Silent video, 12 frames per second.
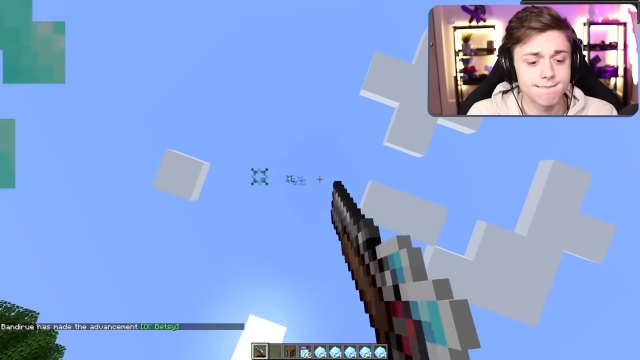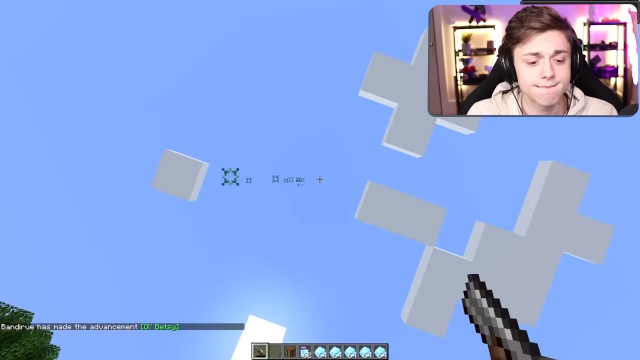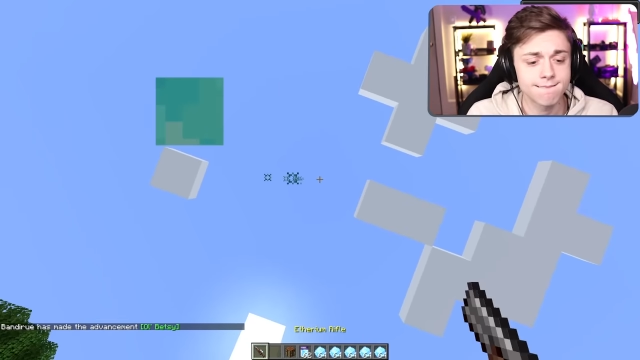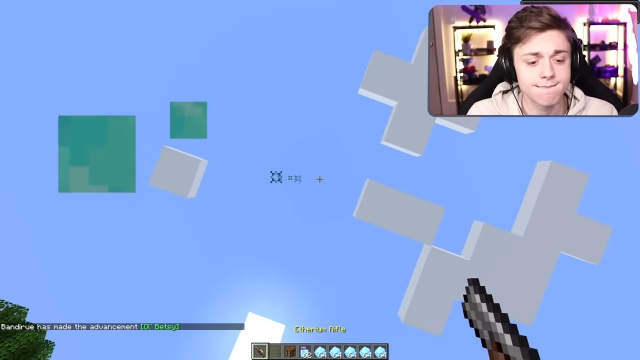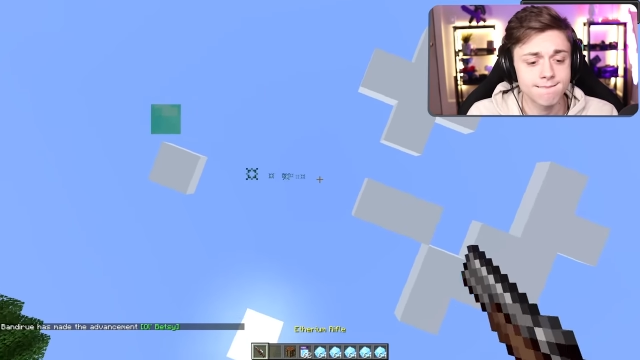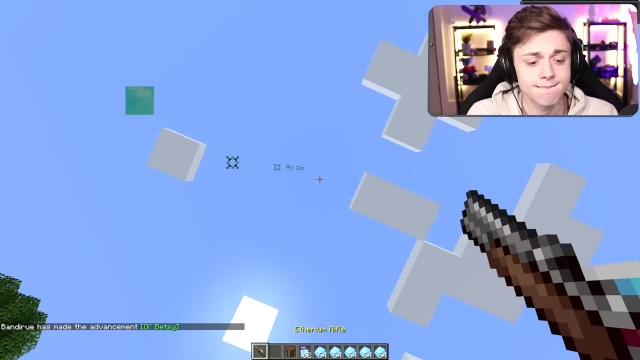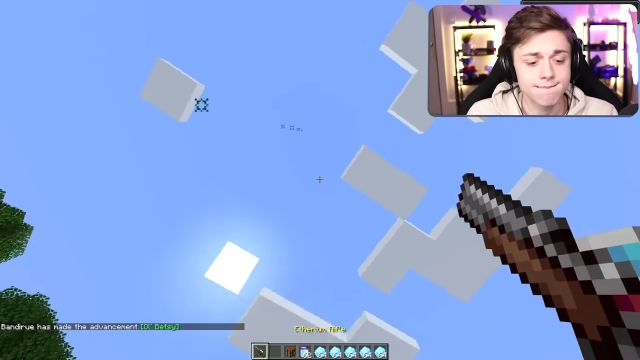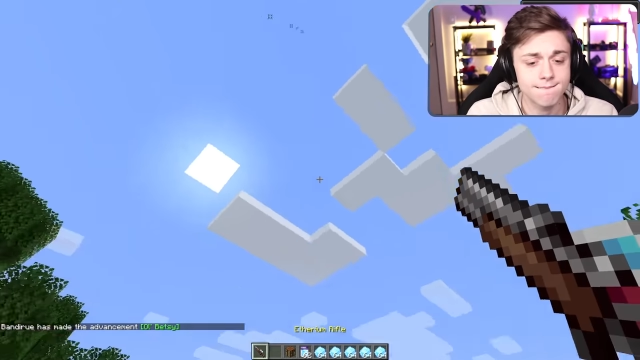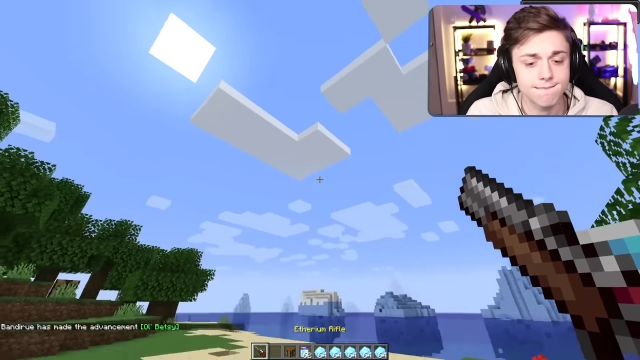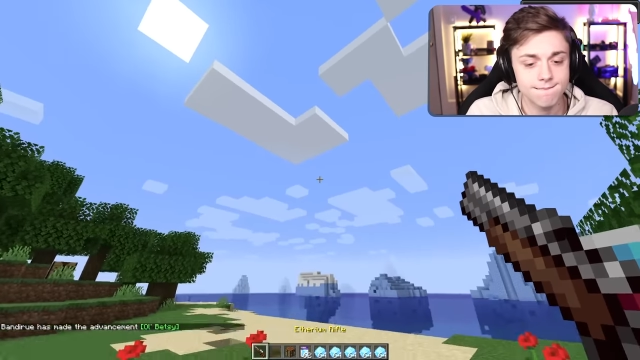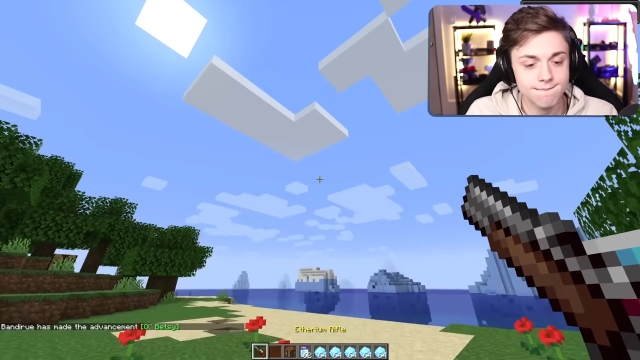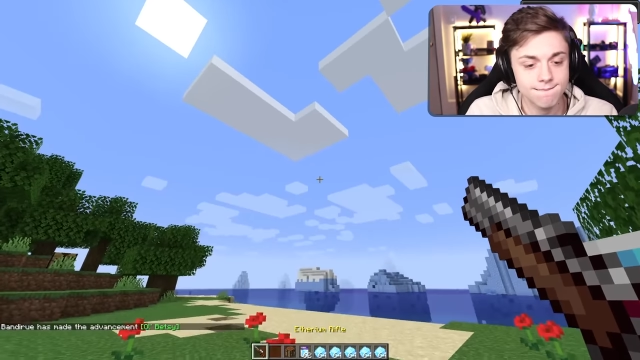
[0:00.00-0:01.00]
Mmm,
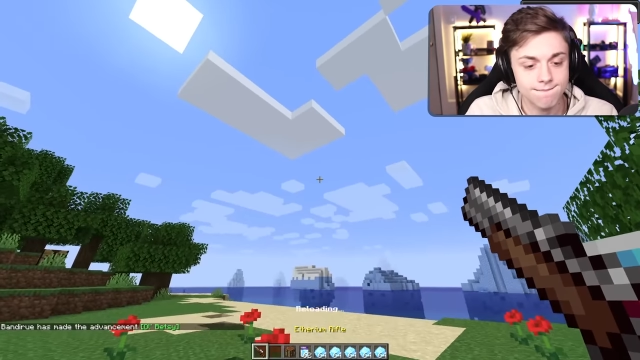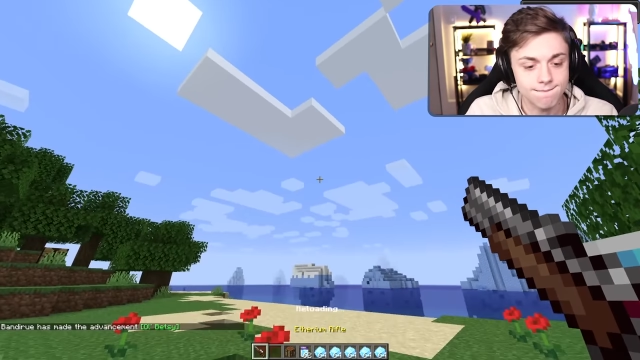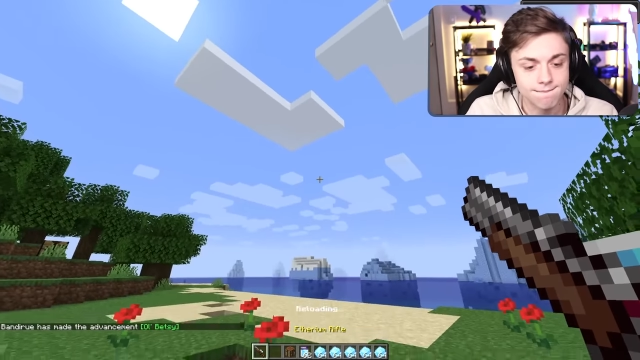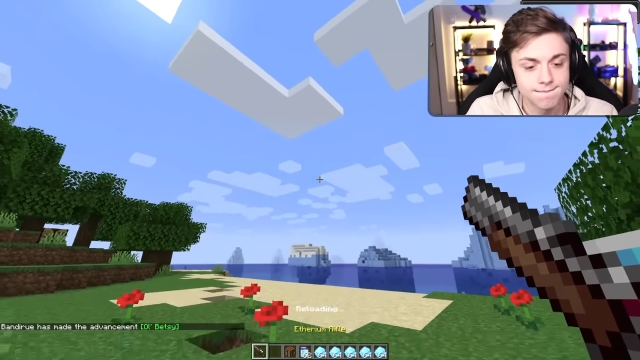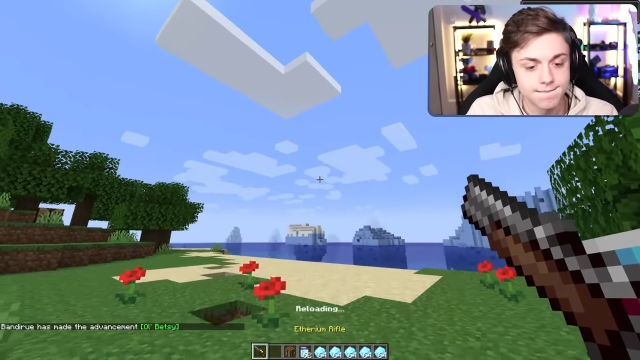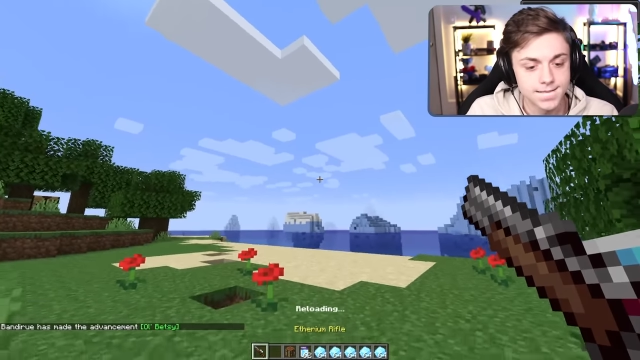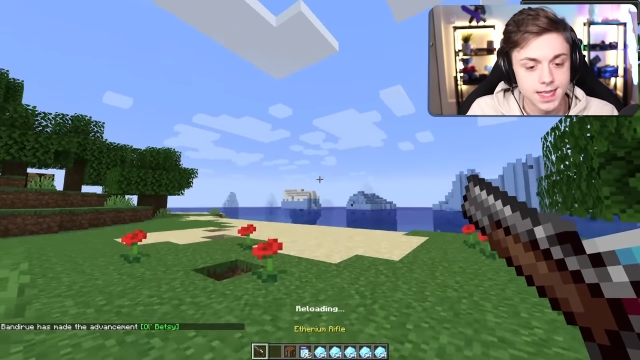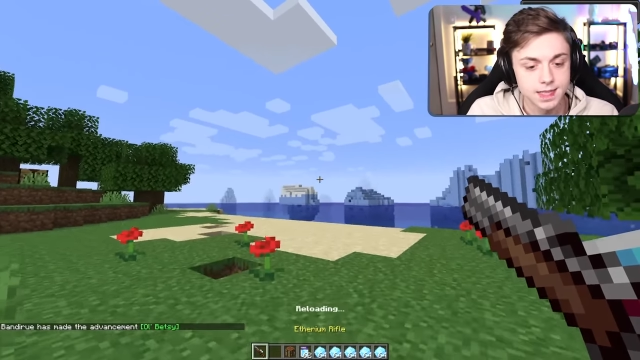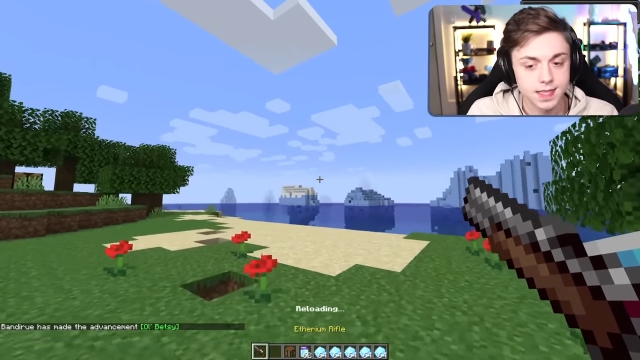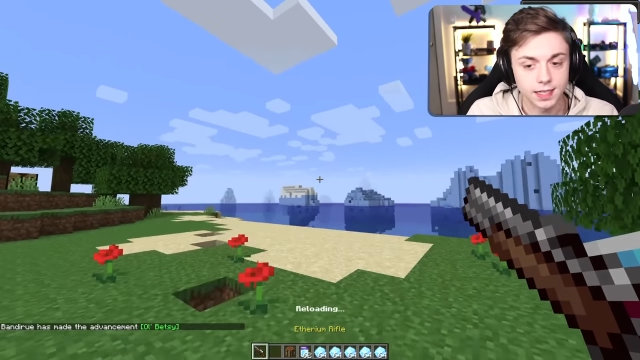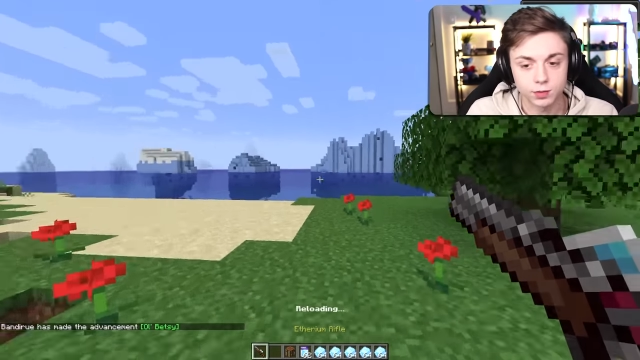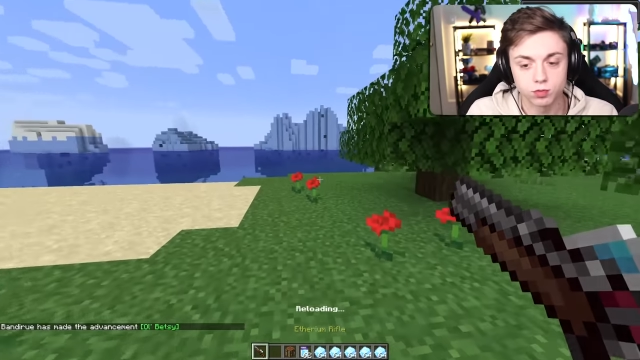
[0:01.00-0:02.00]
mmm.
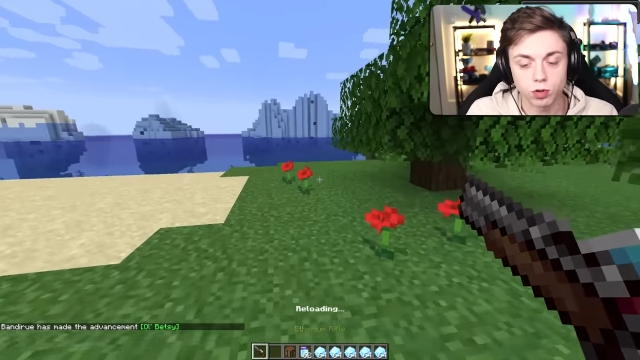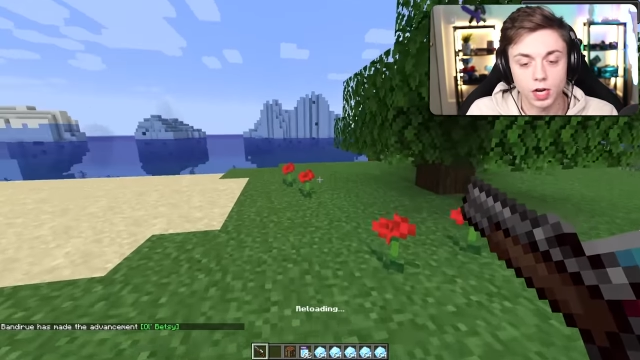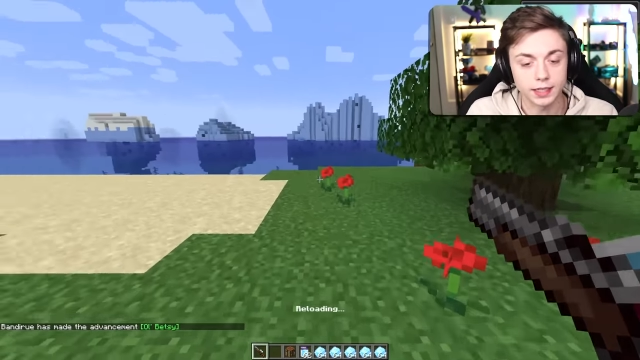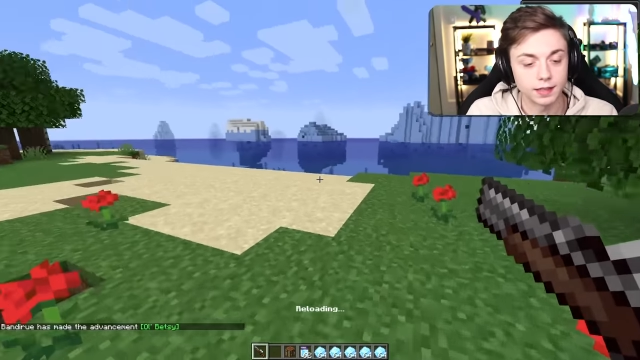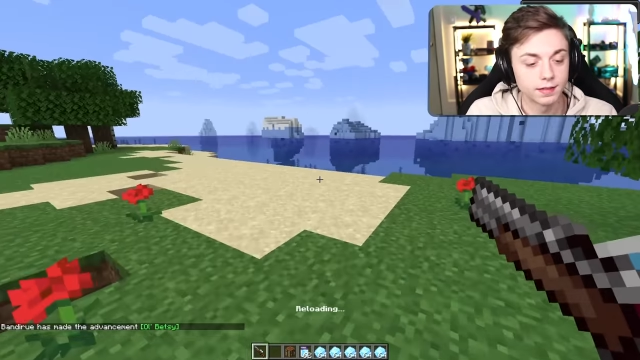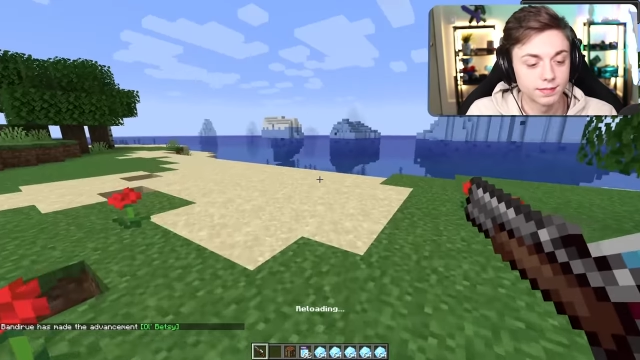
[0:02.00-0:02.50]
That's right.